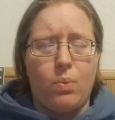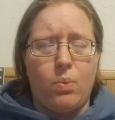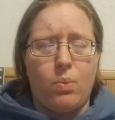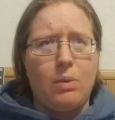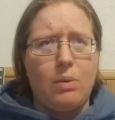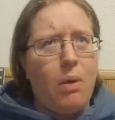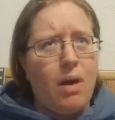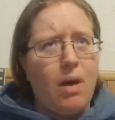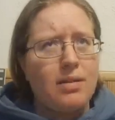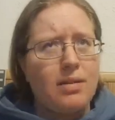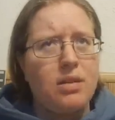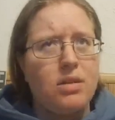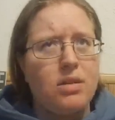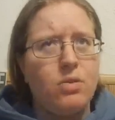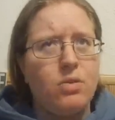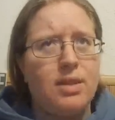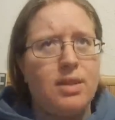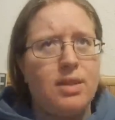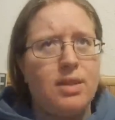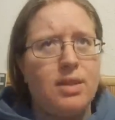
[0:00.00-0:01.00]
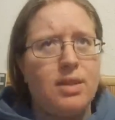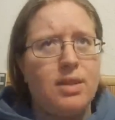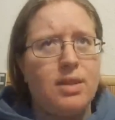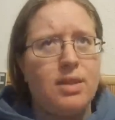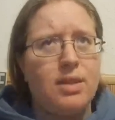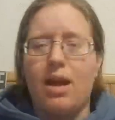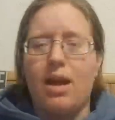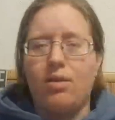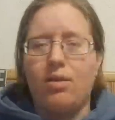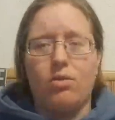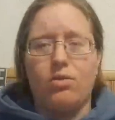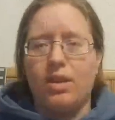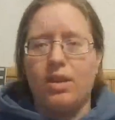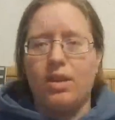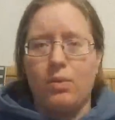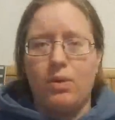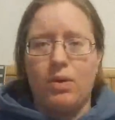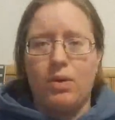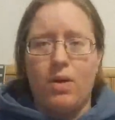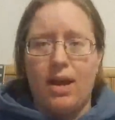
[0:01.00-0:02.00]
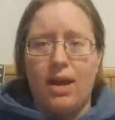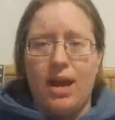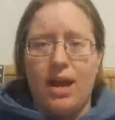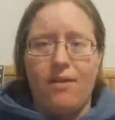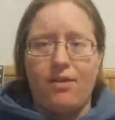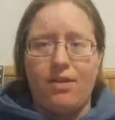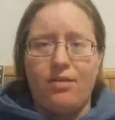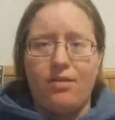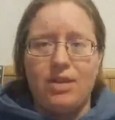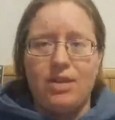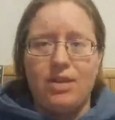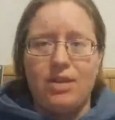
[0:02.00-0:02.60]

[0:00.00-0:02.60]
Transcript: he wants to do it this summer. I don't think we quite have enough